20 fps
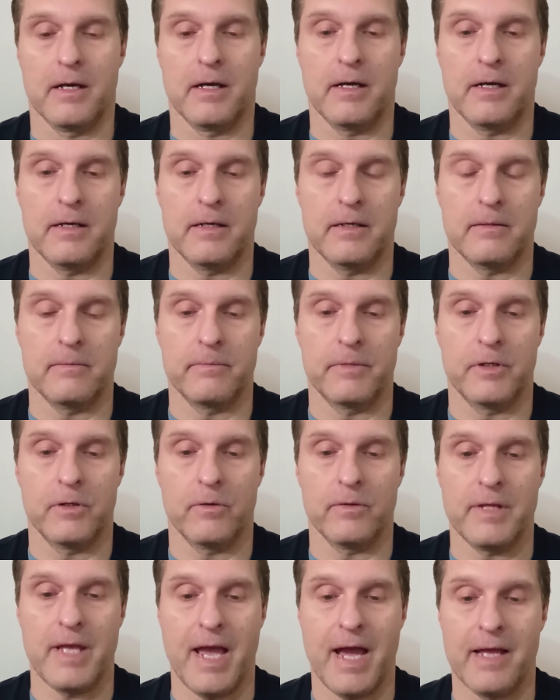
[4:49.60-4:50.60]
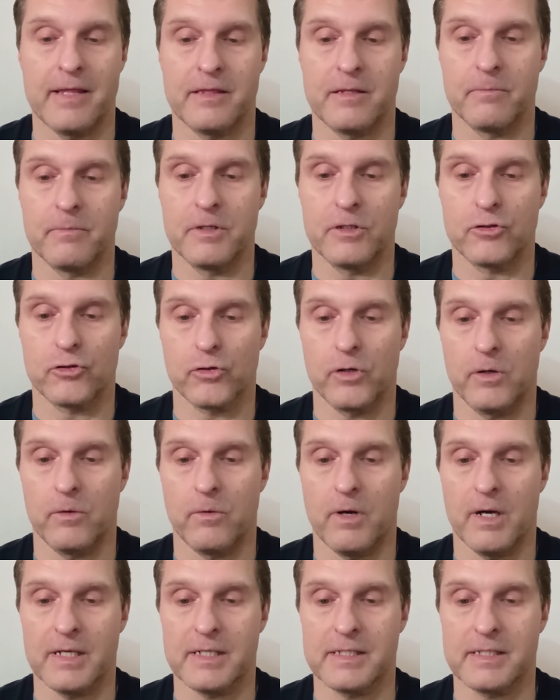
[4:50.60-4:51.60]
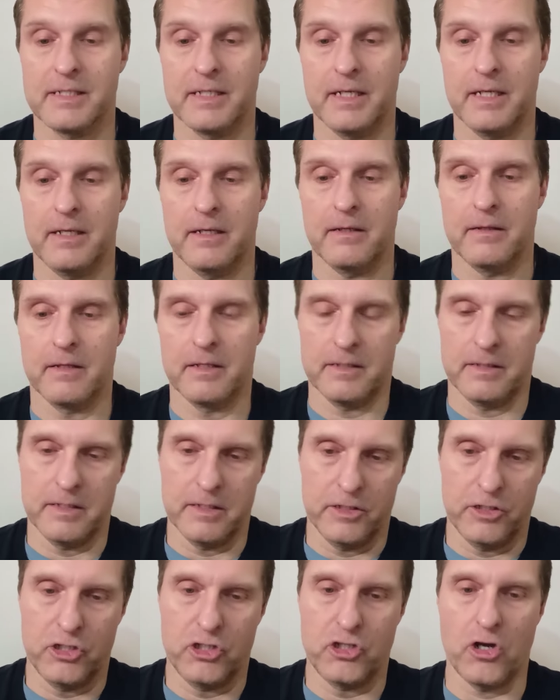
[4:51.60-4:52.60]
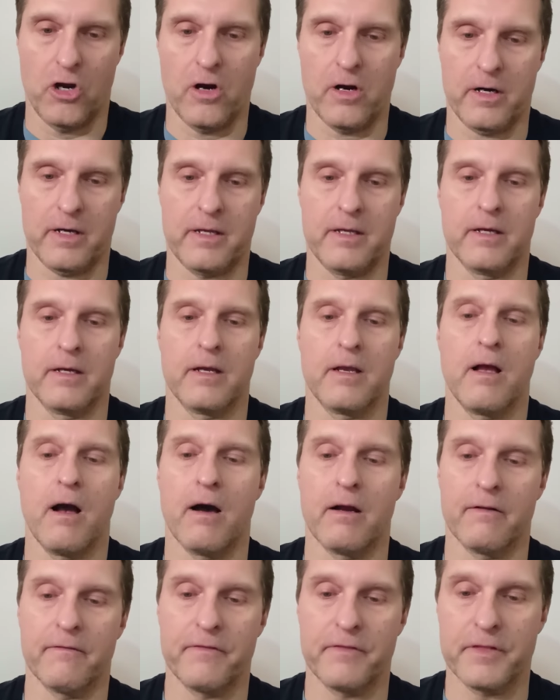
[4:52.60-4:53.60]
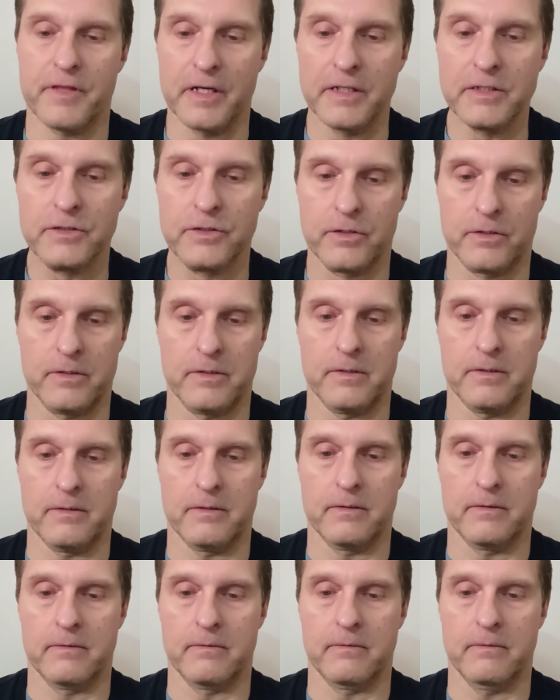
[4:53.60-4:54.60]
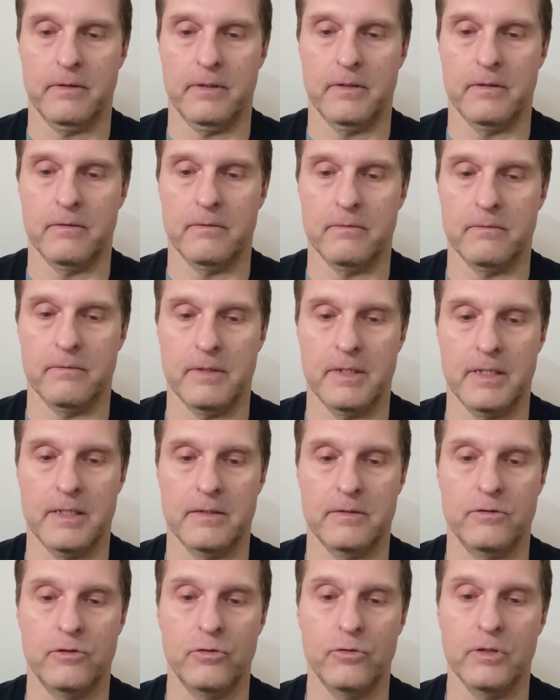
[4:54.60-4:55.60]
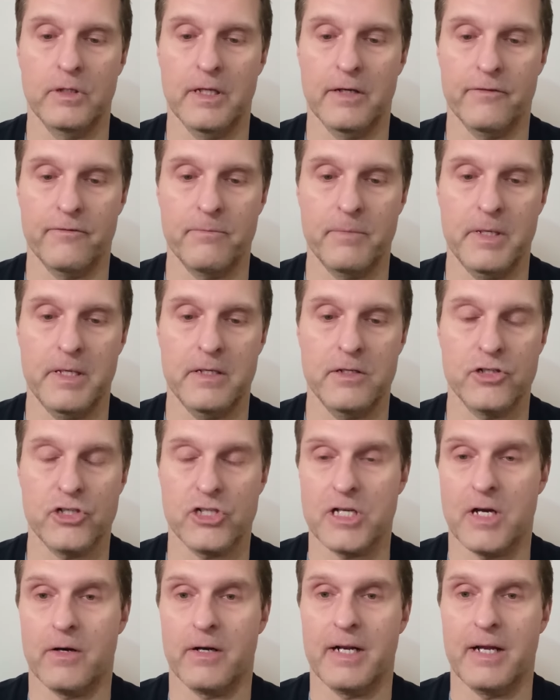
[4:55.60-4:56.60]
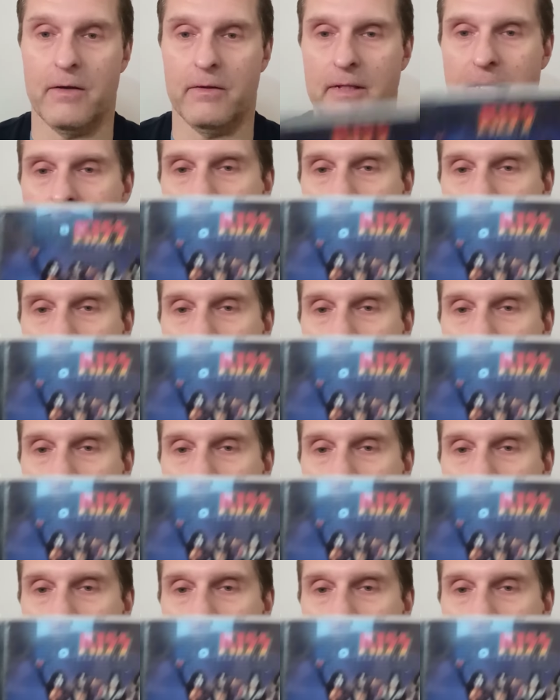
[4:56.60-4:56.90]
Um, you know, the anthem Detroit Rock City, the, the dark God of Thunder, you know, uh, Do You Love Me, Shout It Out